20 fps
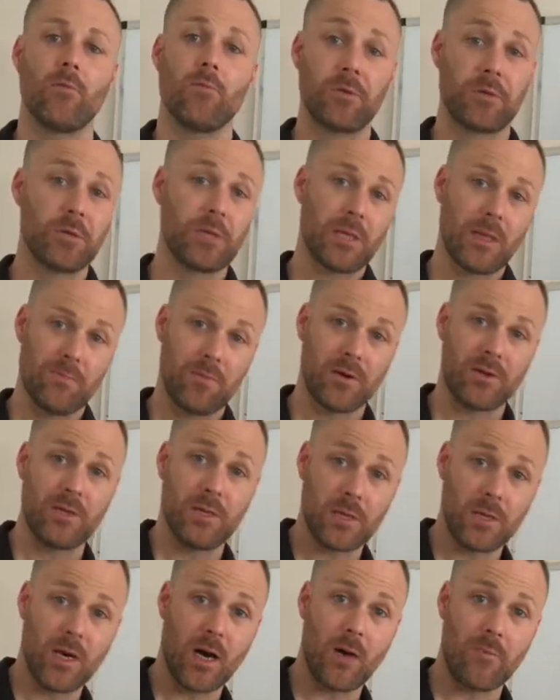which is the
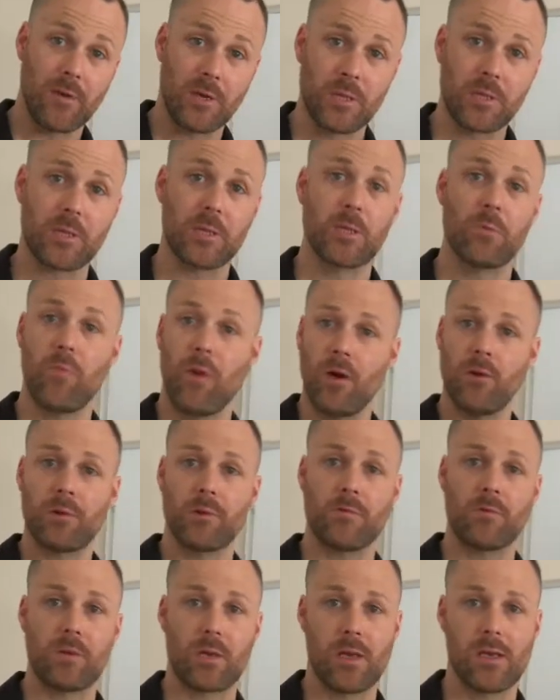body's garbage
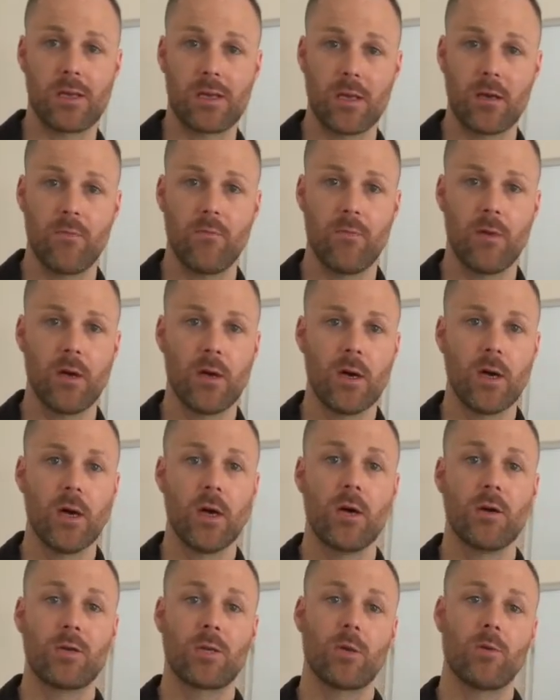disposal system,
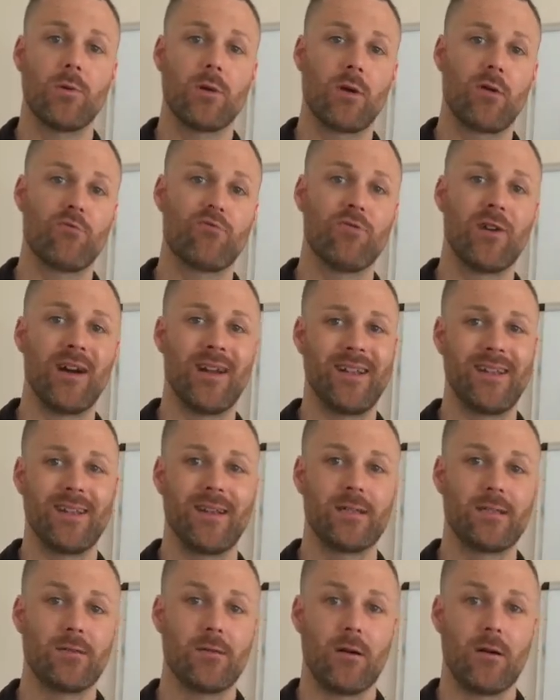to a grinding